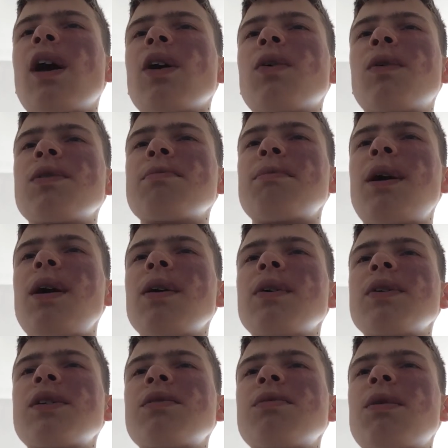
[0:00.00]
caused
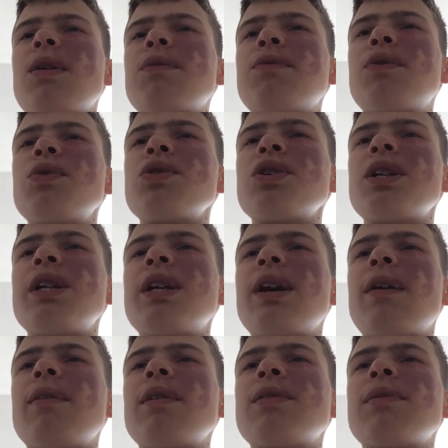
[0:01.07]
Marcos to unfortunately
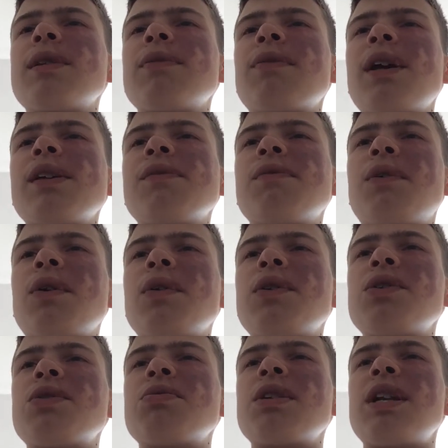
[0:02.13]
go into its first
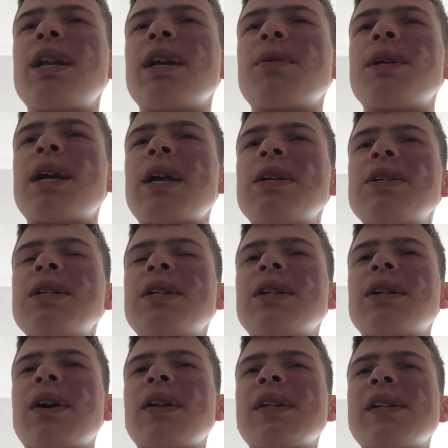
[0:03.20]
voluntary liquidation in
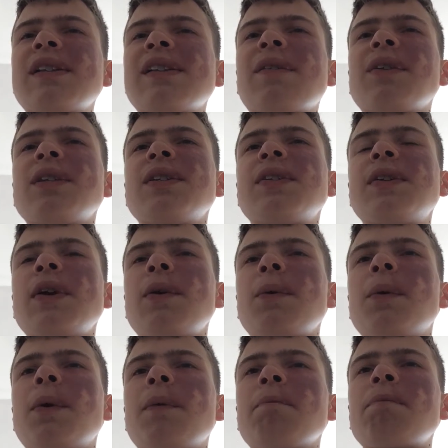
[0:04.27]
1972.
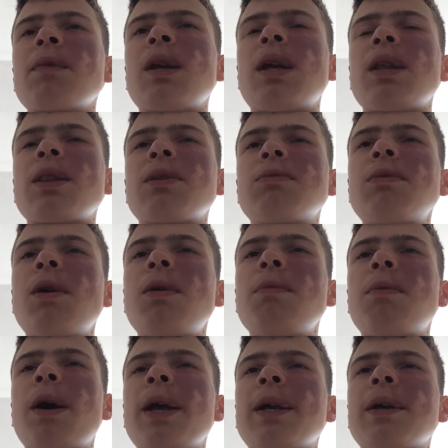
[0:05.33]
The Rob
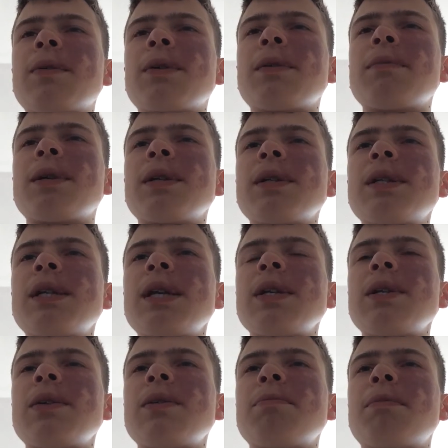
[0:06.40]
Waker Group
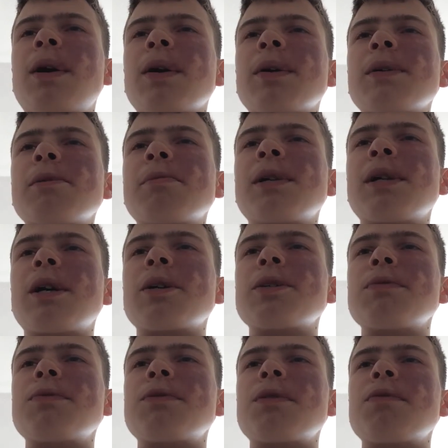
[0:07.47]
continued Marcos
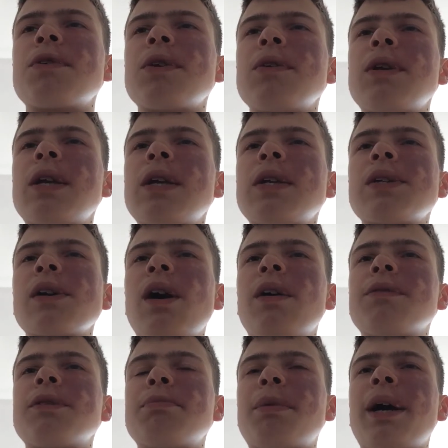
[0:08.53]
production for a few years
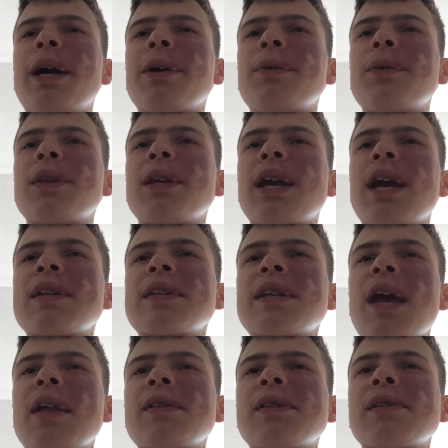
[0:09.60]
after buying all the
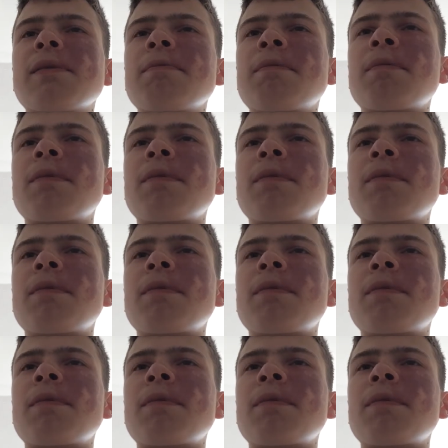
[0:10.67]
assets.